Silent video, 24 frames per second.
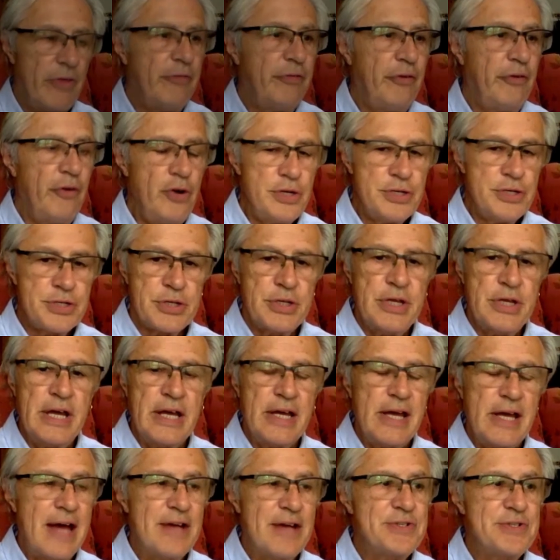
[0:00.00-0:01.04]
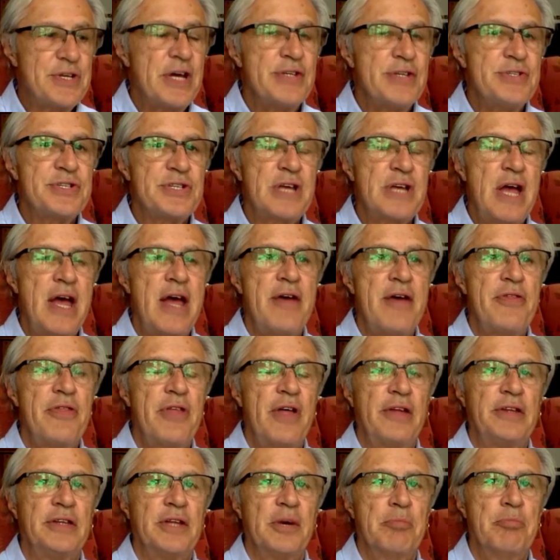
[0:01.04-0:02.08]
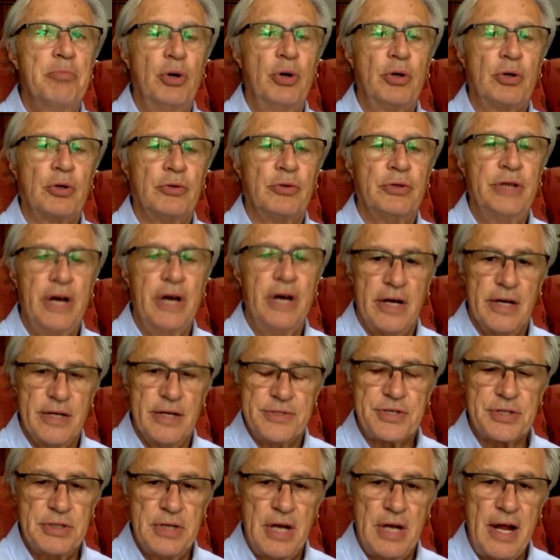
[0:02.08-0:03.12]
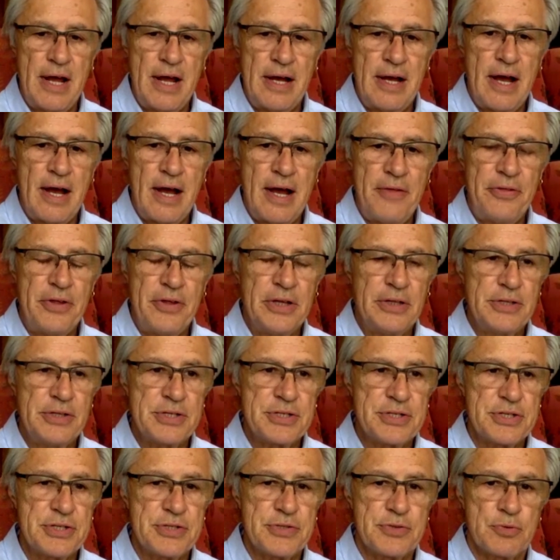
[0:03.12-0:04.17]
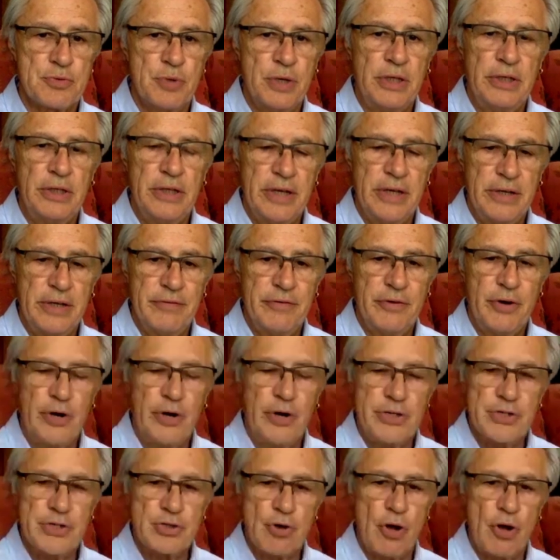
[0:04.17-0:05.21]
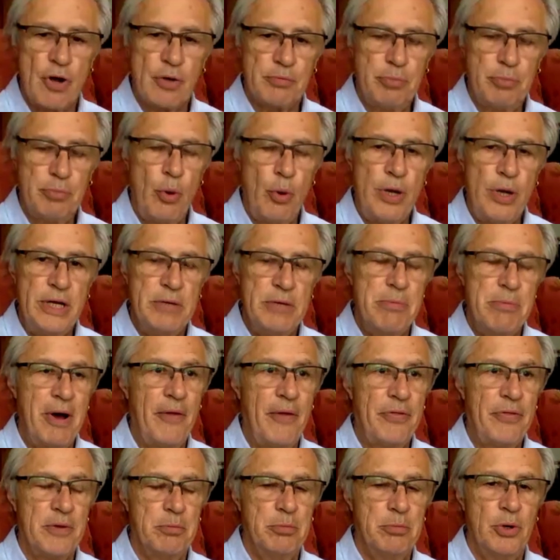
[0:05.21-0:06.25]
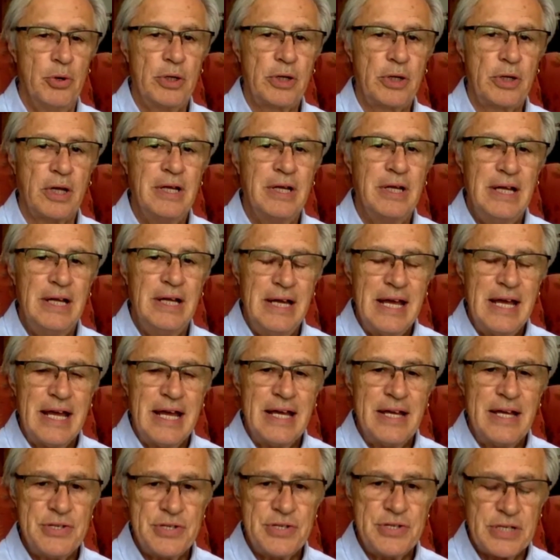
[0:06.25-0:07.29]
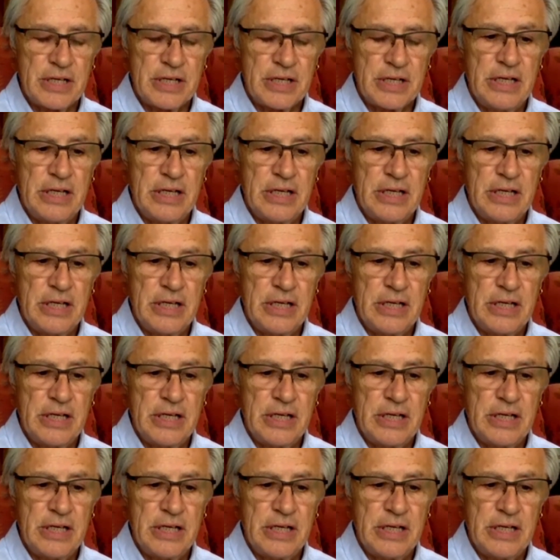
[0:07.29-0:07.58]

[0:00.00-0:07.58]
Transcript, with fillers: the first thing, as I say, that the book does, and I, I think this is really a very strong point about the book, is it